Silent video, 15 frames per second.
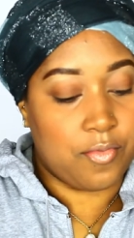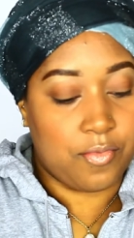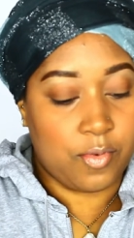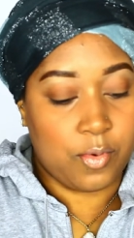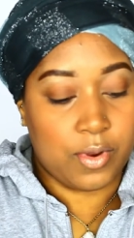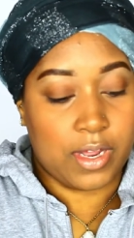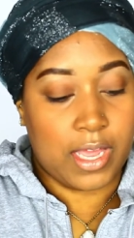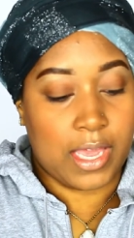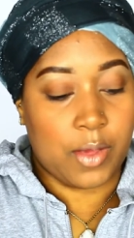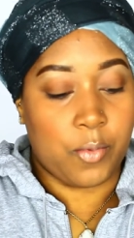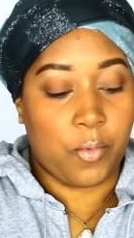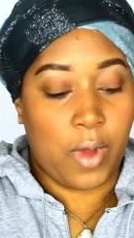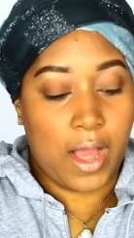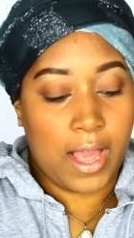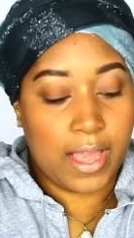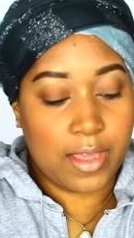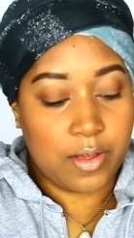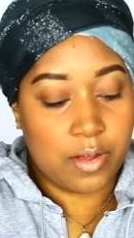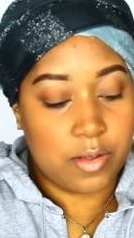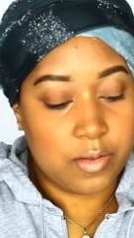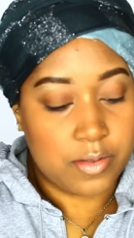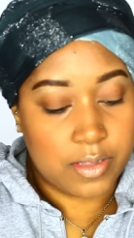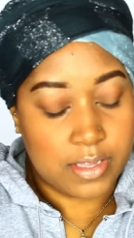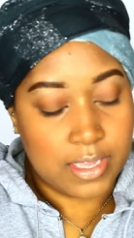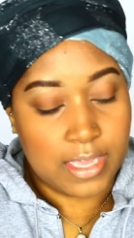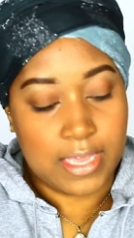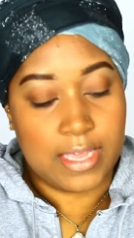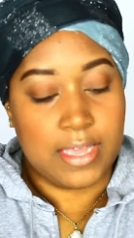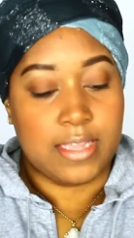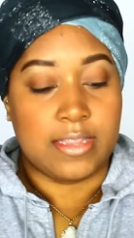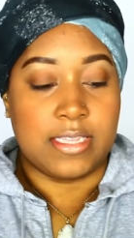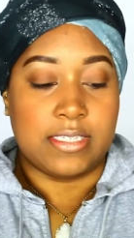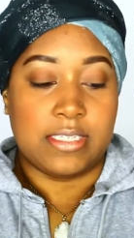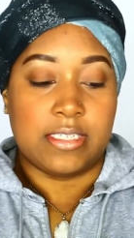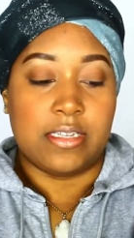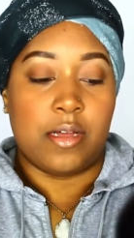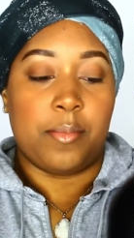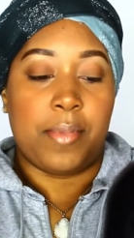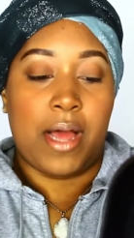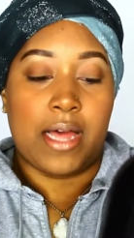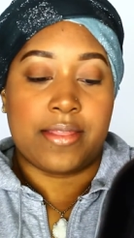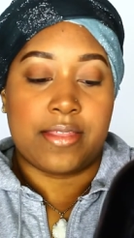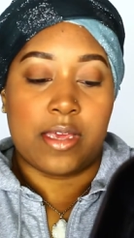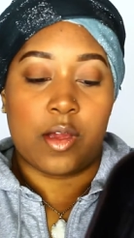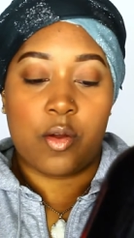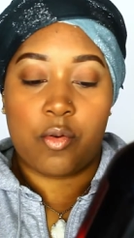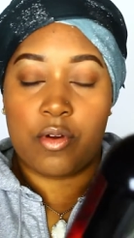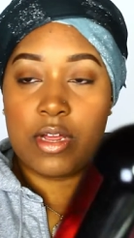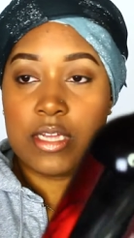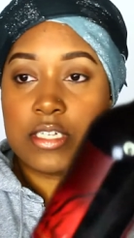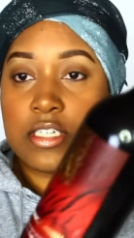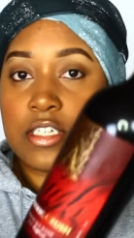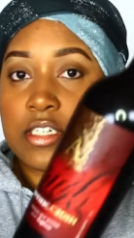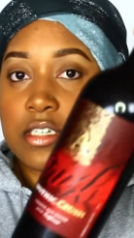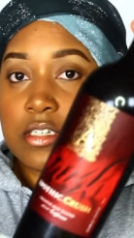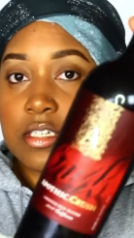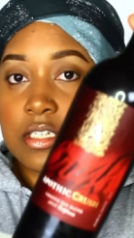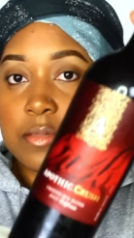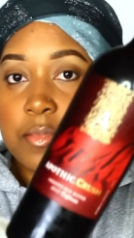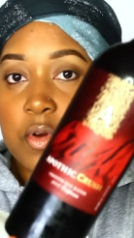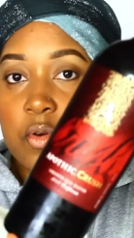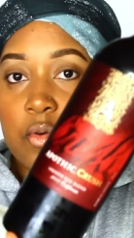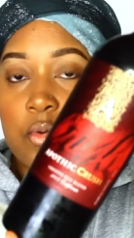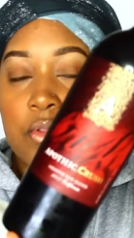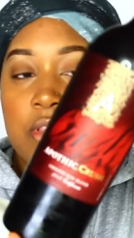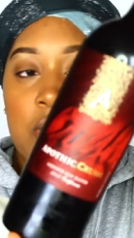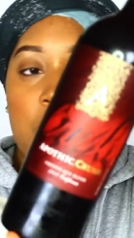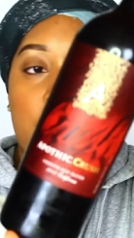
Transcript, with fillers: for a while. This is the Apothic Crush Smooth